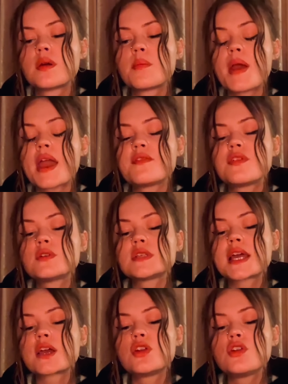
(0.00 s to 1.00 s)
it feels
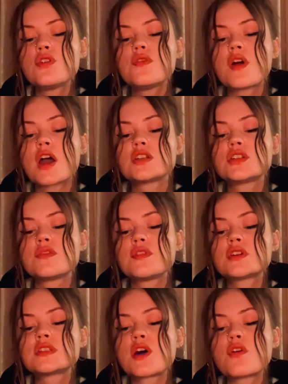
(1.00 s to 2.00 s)
like a new version of
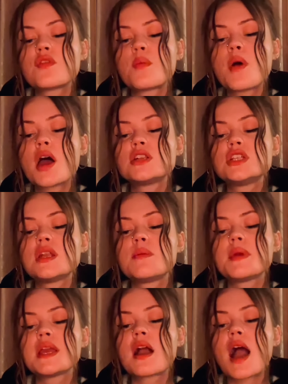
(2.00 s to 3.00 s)
yourself emerging, and
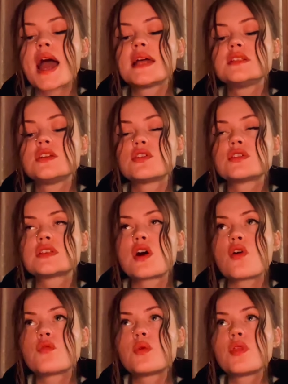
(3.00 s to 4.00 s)
be kind to
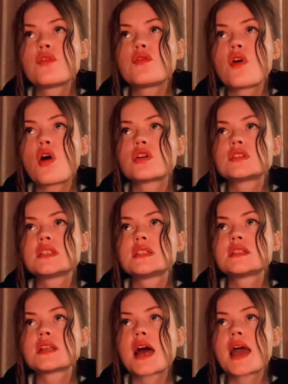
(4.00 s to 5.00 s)
yourself with a fox.
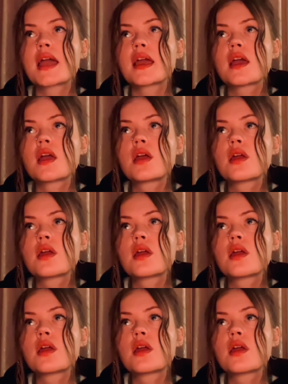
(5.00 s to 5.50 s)
It's like,